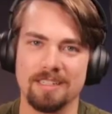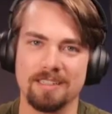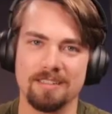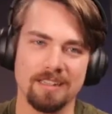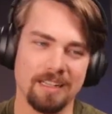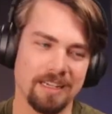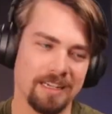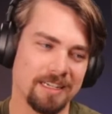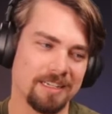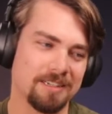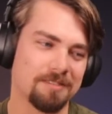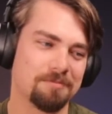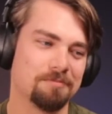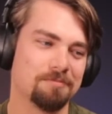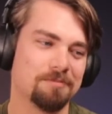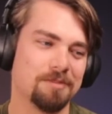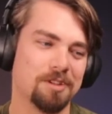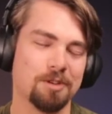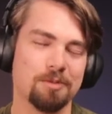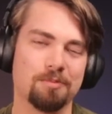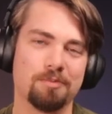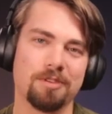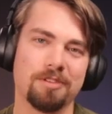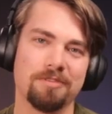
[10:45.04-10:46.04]
to like,
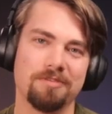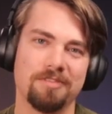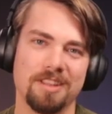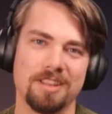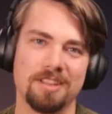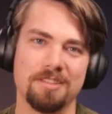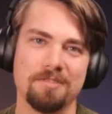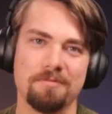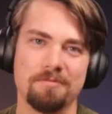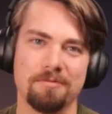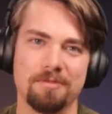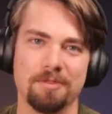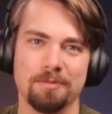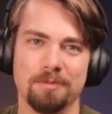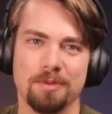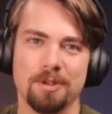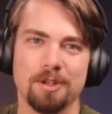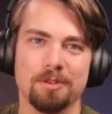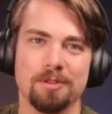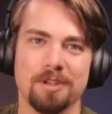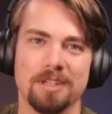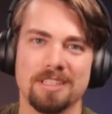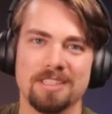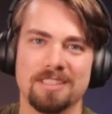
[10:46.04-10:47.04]
prevent them from
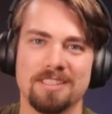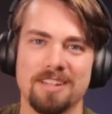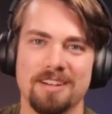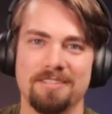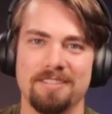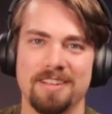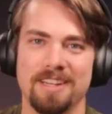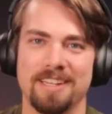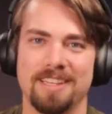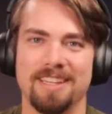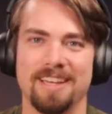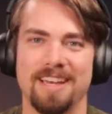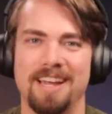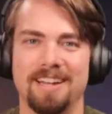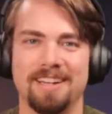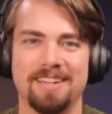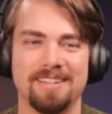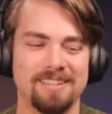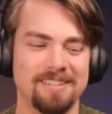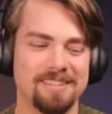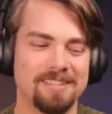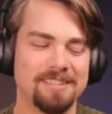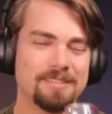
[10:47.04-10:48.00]
doing stuff like that.